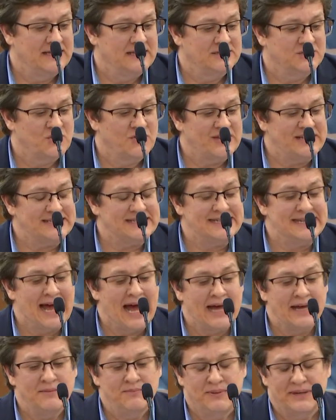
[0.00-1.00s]
So these
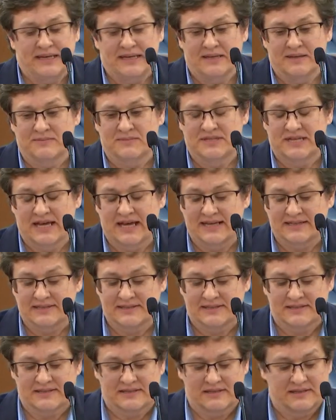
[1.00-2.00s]
9 p.m.
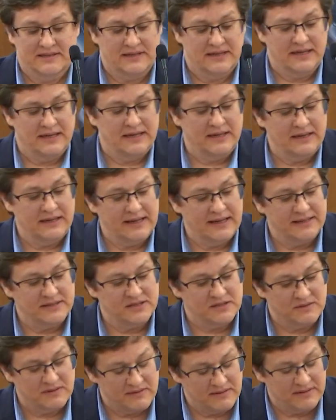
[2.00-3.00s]
tests,
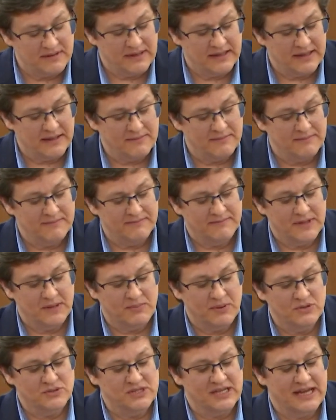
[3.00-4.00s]
as
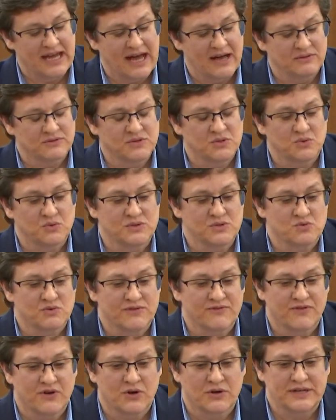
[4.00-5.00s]
opposing counsel was
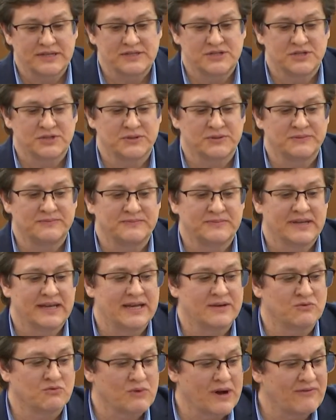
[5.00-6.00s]
referring to
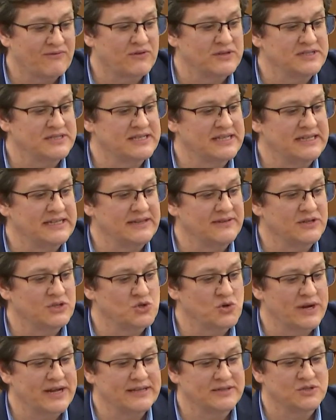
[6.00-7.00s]
and referencing in the
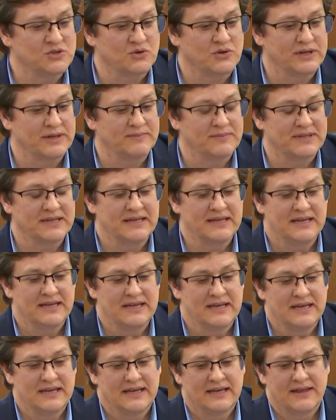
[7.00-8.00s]
transcript,
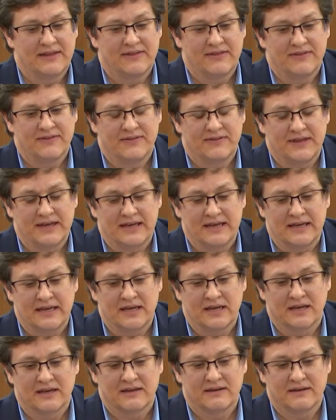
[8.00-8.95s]
the